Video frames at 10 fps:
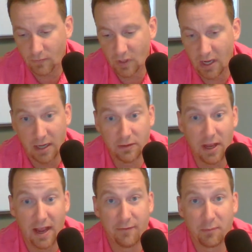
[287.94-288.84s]

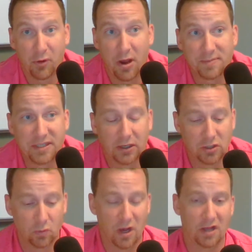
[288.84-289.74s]
the prompts there
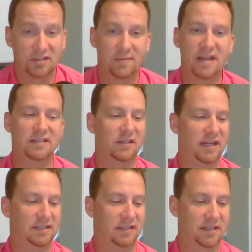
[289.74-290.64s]
as well. So basically,
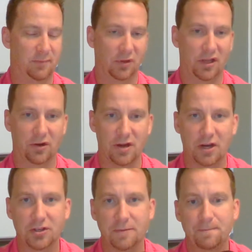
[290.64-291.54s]
it's a simple
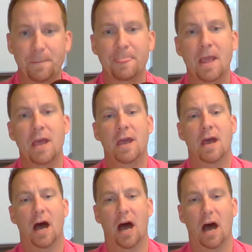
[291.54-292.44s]
introduction.
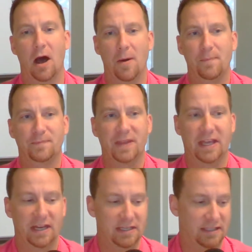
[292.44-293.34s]

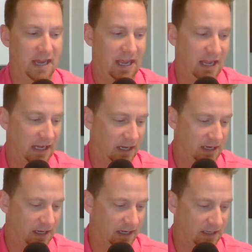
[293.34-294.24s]
It is
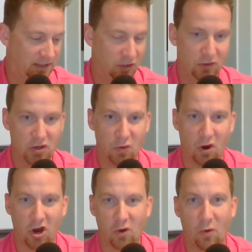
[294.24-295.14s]
a who you
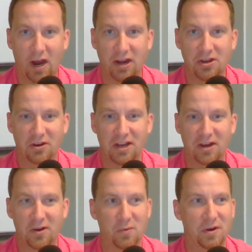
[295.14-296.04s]
are, why are you
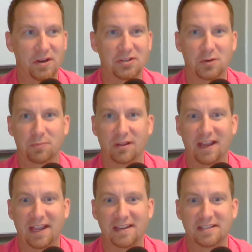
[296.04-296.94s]
here, what is your
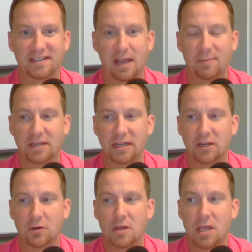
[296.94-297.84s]
plans type of
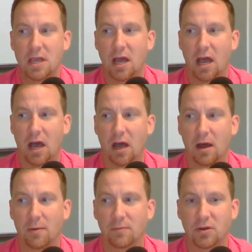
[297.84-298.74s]
deal.
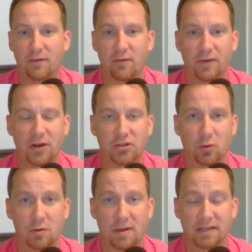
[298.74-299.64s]
You have a very
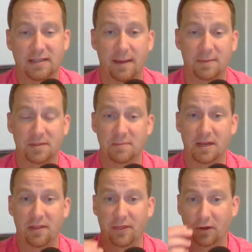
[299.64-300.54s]
short amount of time. It's a
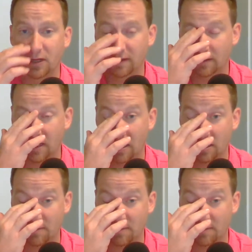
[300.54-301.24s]
minute 30. You